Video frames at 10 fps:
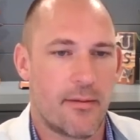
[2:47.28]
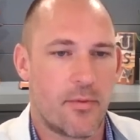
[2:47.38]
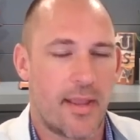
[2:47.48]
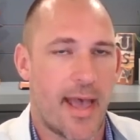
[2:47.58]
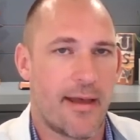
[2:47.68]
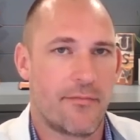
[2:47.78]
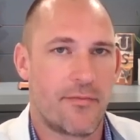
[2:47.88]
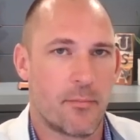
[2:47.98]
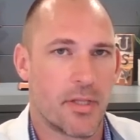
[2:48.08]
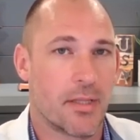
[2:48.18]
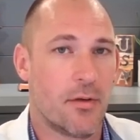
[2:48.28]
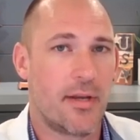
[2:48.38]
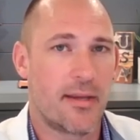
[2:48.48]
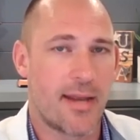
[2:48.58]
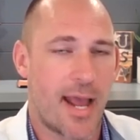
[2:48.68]
We have
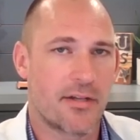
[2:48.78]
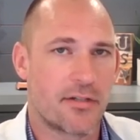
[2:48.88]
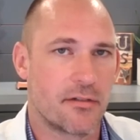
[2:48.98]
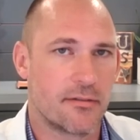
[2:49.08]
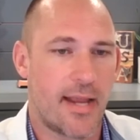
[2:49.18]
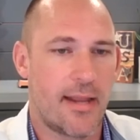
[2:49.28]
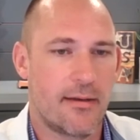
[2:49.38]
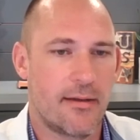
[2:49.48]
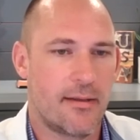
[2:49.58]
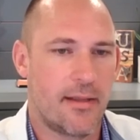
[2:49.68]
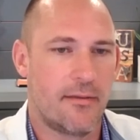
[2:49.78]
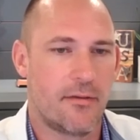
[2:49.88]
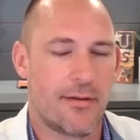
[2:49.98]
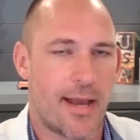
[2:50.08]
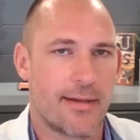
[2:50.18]
ballooning national debt in
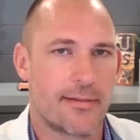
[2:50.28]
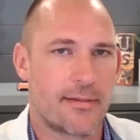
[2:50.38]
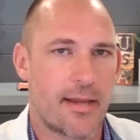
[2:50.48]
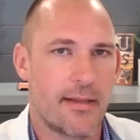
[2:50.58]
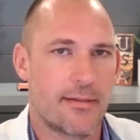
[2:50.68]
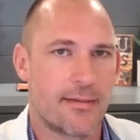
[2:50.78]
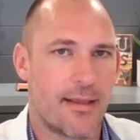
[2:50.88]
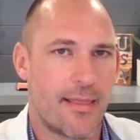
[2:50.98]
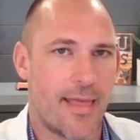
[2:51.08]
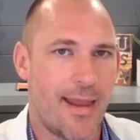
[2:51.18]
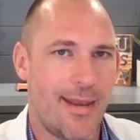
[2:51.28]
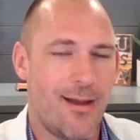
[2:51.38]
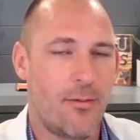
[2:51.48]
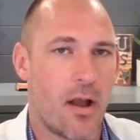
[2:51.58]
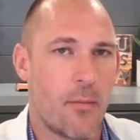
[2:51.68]
the United States. That
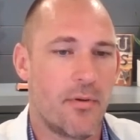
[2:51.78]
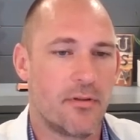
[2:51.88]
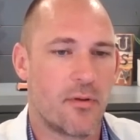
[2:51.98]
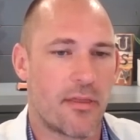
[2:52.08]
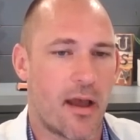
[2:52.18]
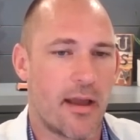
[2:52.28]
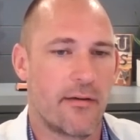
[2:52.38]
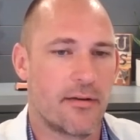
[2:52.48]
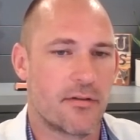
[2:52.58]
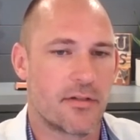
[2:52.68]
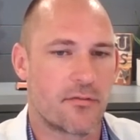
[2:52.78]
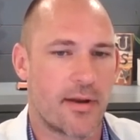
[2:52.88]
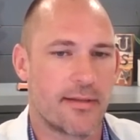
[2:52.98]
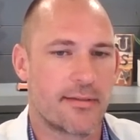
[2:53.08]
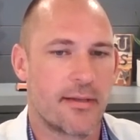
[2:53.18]
now, coupled with higher interest
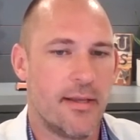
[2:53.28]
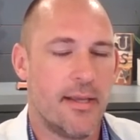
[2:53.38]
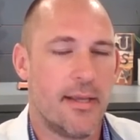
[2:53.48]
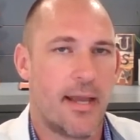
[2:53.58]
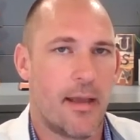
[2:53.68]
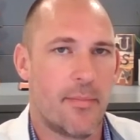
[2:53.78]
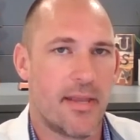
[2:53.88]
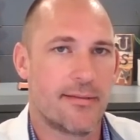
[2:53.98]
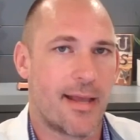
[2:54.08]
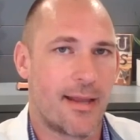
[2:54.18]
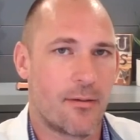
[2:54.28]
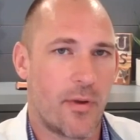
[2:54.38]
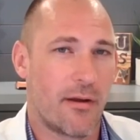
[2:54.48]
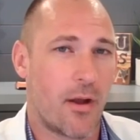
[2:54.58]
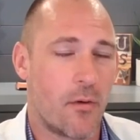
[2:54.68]
rates, means that
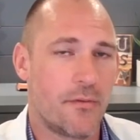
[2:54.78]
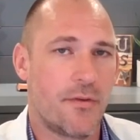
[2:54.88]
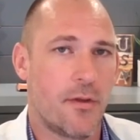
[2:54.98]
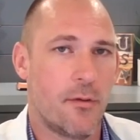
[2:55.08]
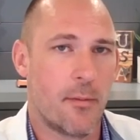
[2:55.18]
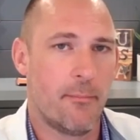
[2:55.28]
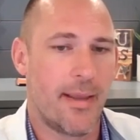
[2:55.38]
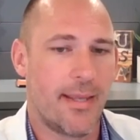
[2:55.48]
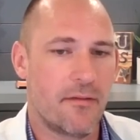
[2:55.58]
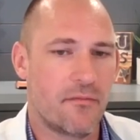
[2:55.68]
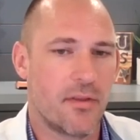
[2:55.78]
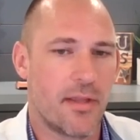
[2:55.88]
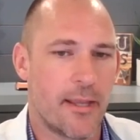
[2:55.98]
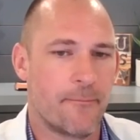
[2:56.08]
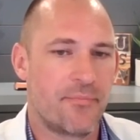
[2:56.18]
we are going to
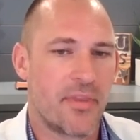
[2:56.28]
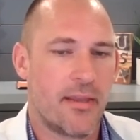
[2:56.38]
meaningfully